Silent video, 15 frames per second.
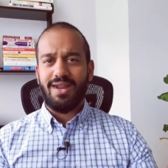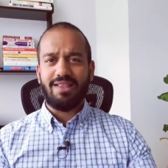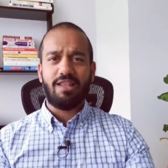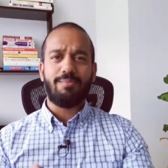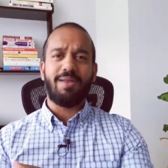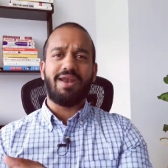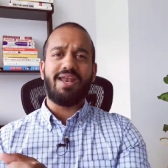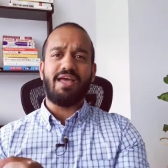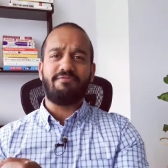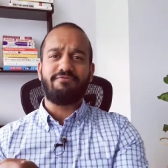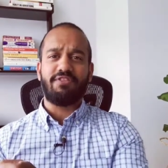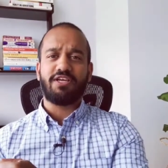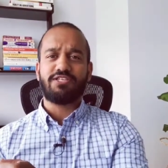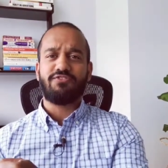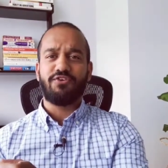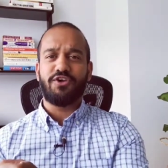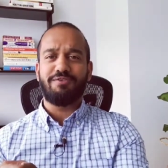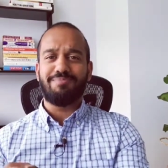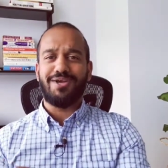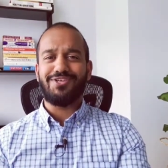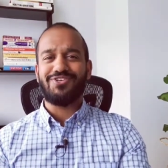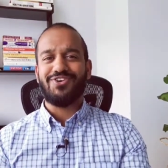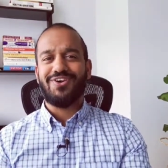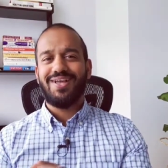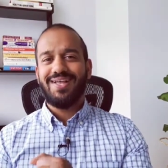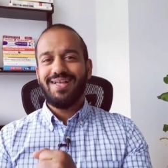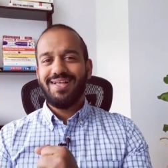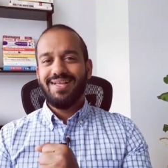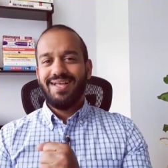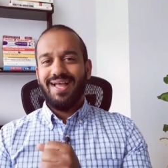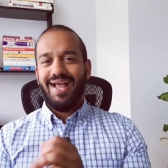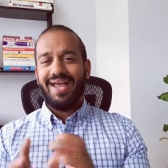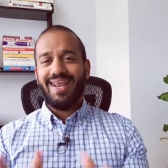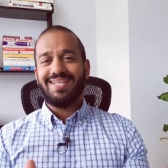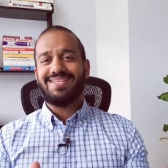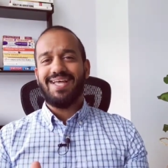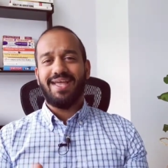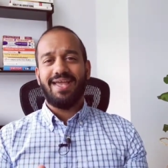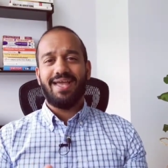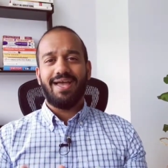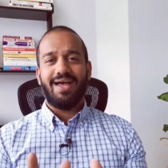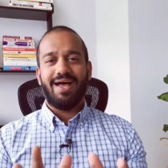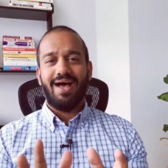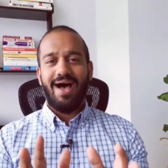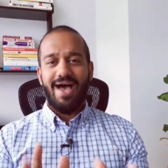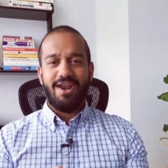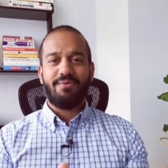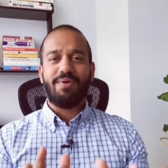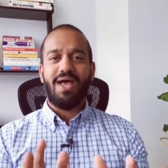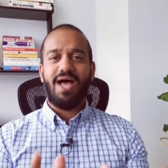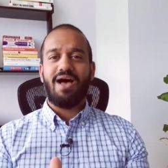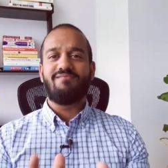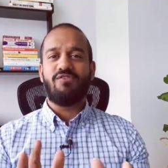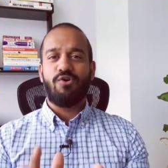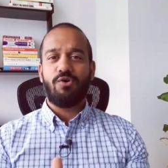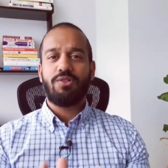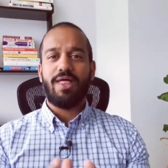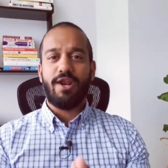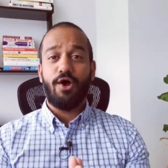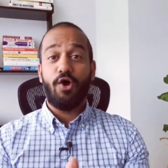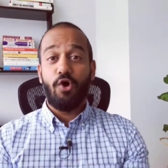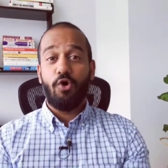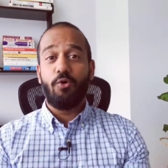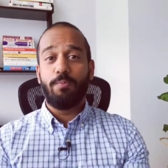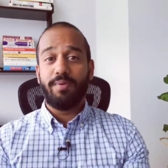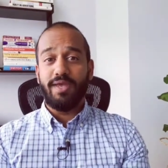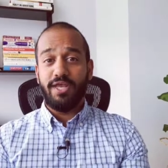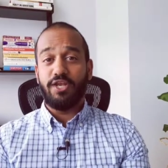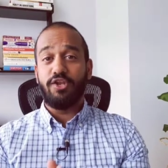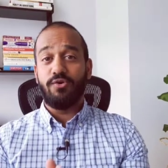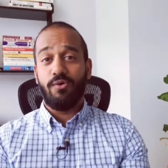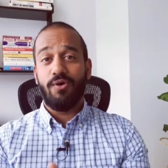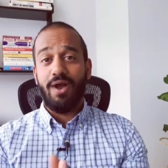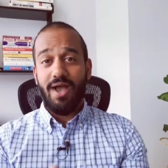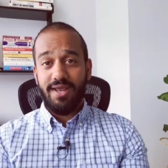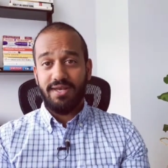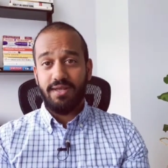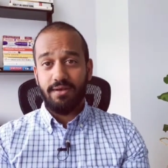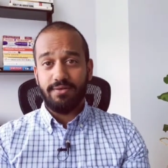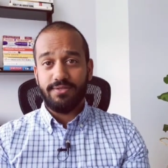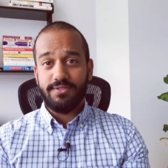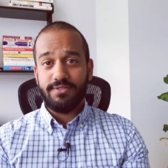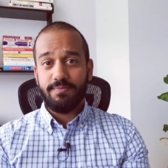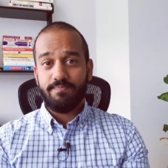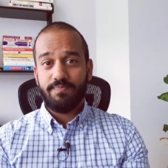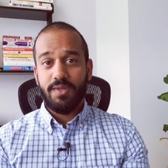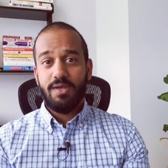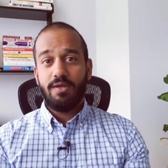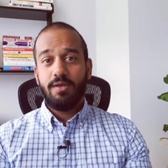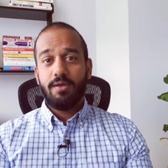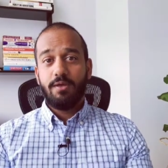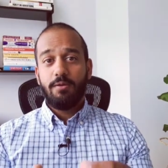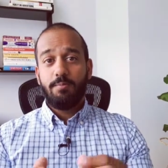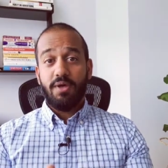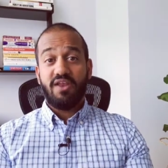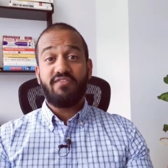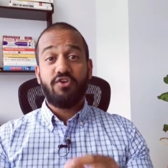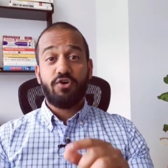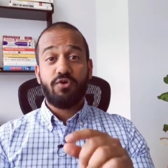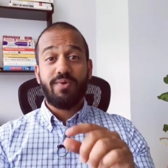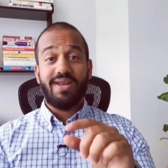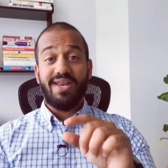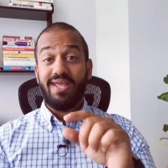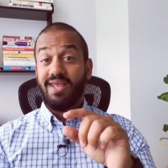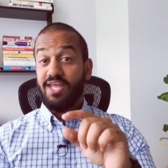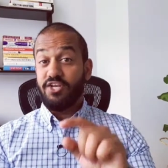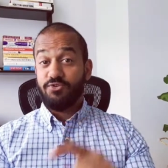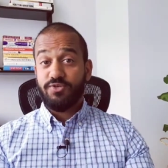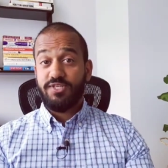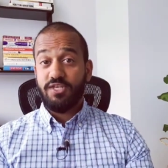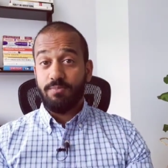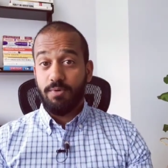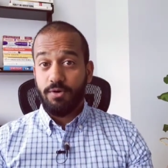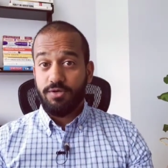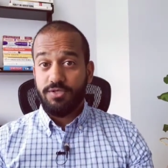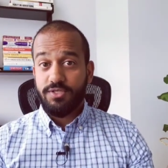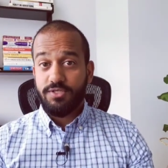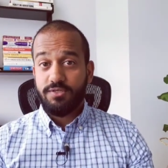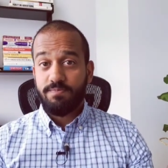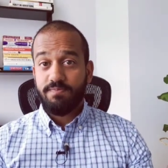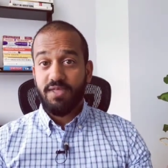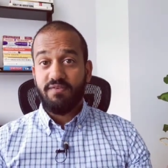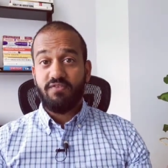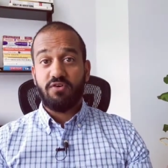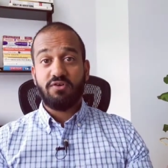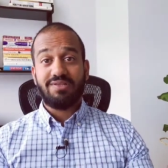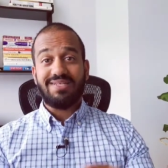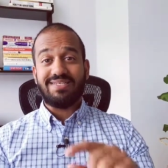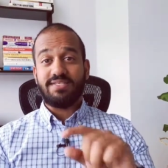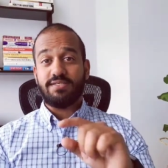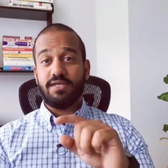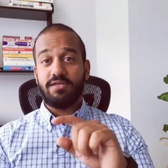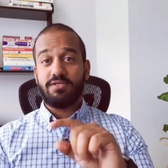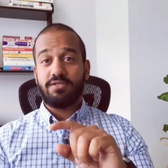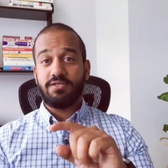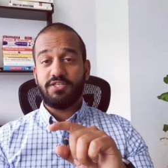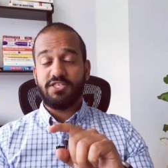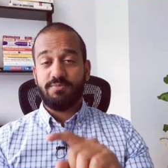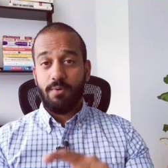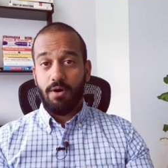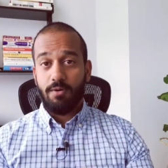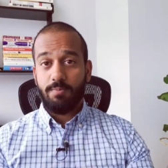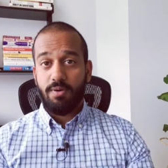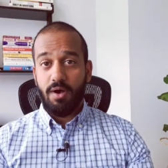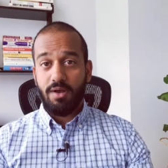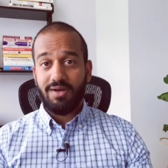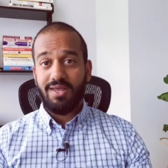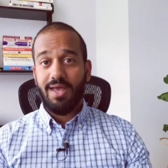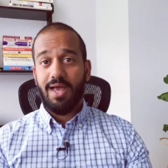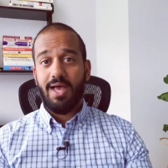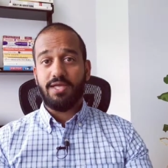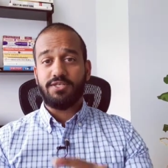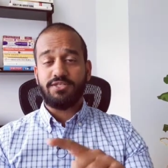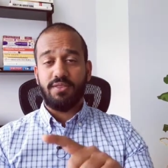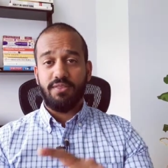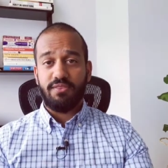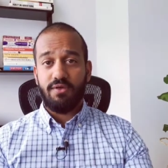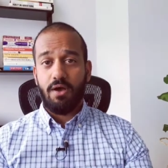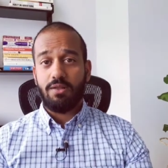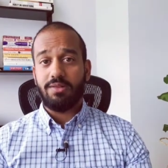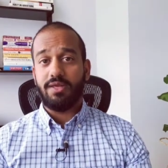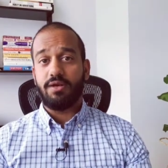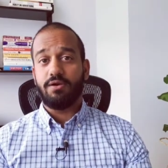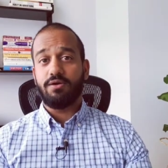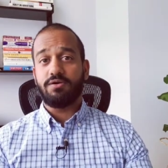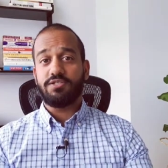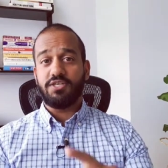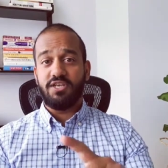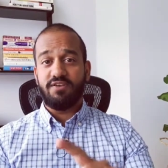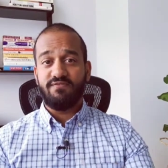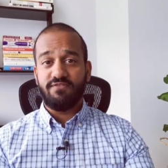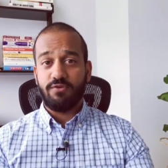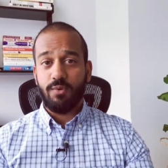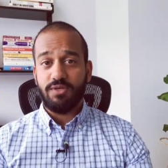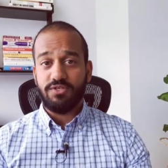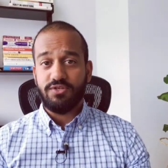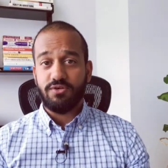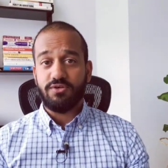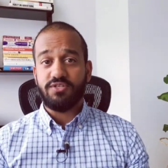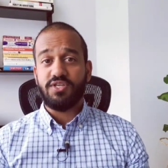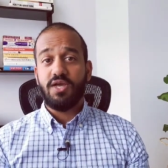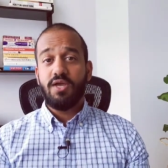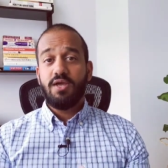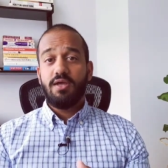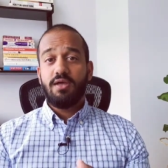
and a little bit of Netflix for good measure, I gotta tell you, I don't have a whole lot of hope in your ideas. But if you're reading interesting books, if you're listening to smart podcasts and thought leaders and influencers,